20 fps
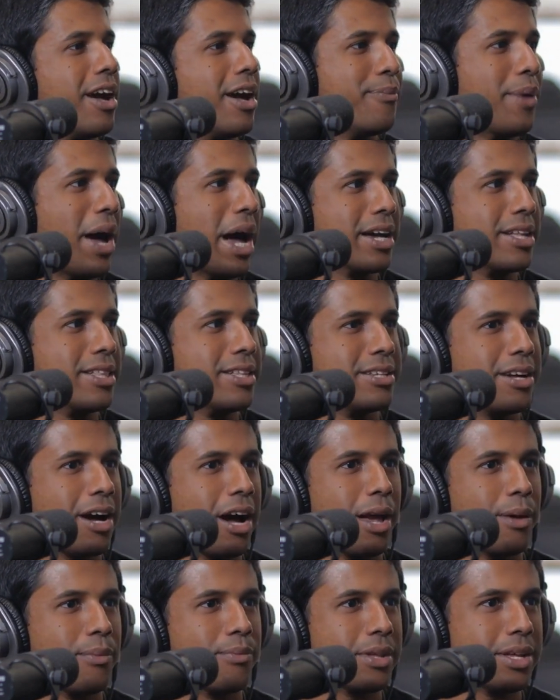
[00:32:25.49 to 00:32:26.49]
And this was all
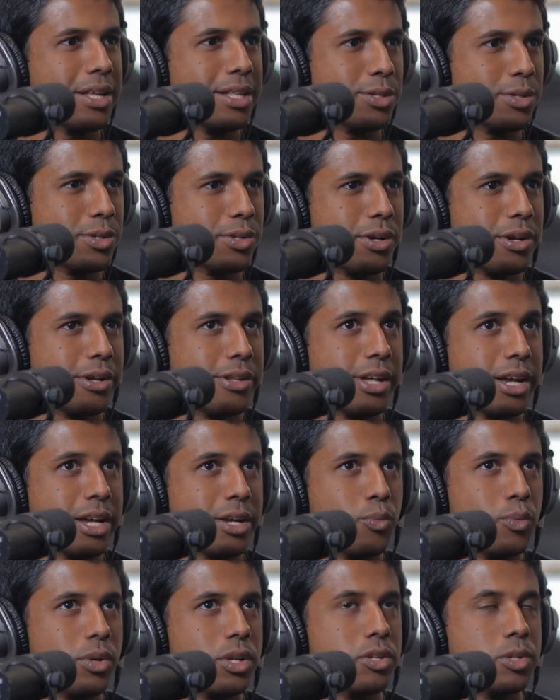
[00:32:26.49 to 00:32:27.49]
Windows speech commands.
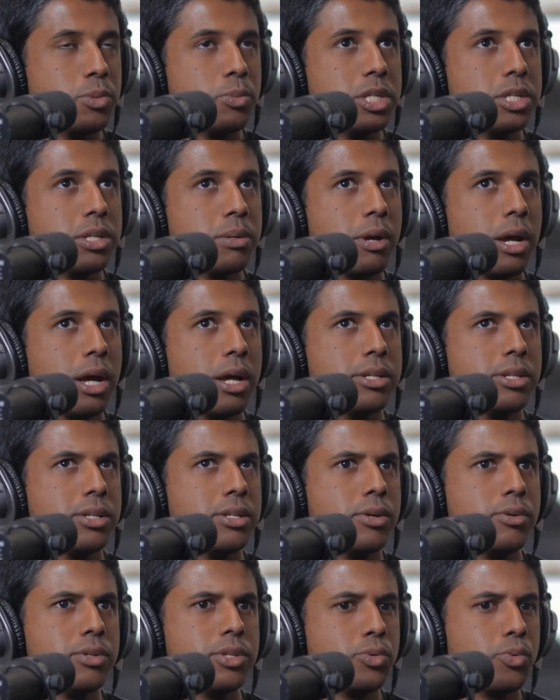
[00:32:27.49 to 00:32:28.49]
And there was this one guy
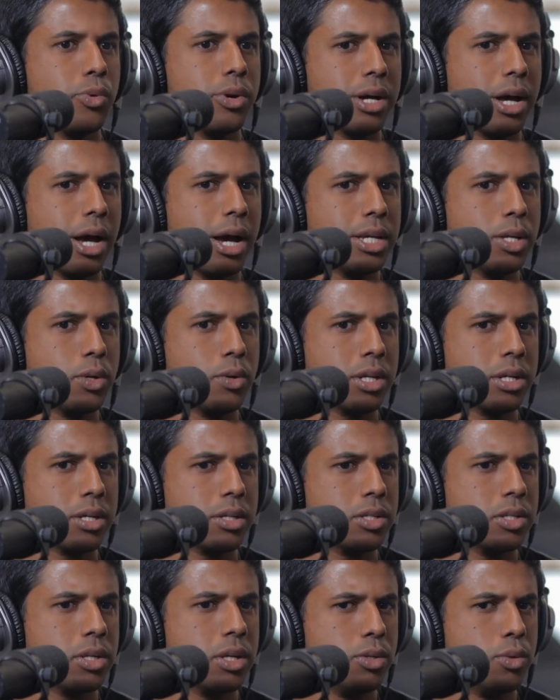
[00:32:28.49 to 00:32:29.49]
building it in
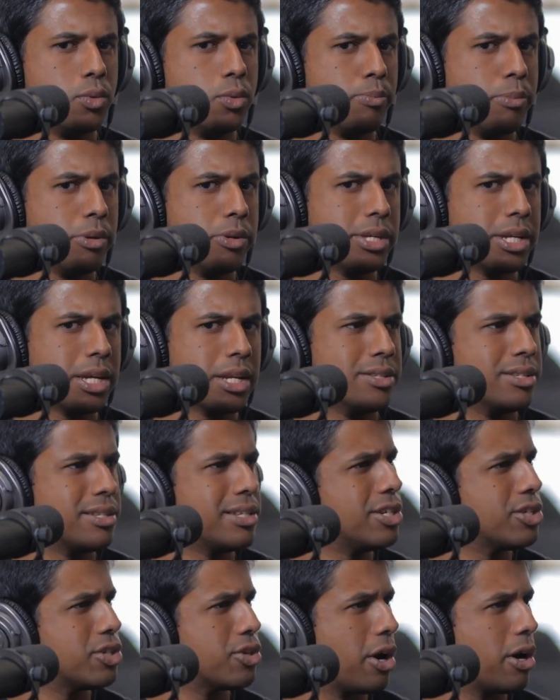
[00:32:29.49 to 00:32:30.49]
C#. So I
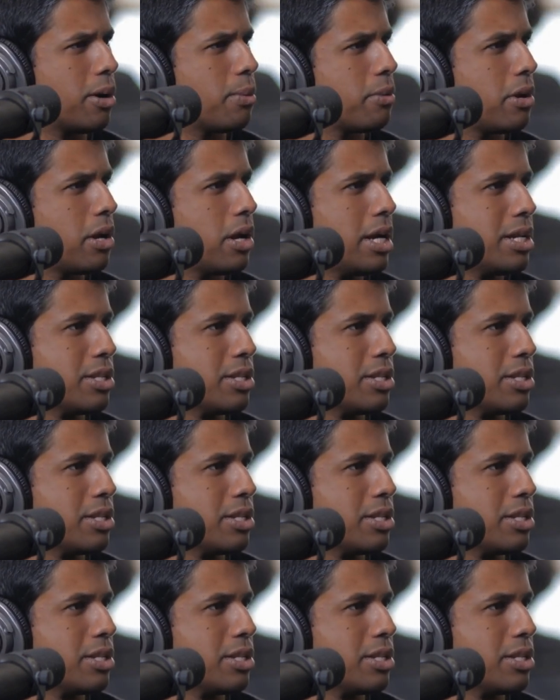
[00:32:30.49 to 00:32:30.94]
started learning C#.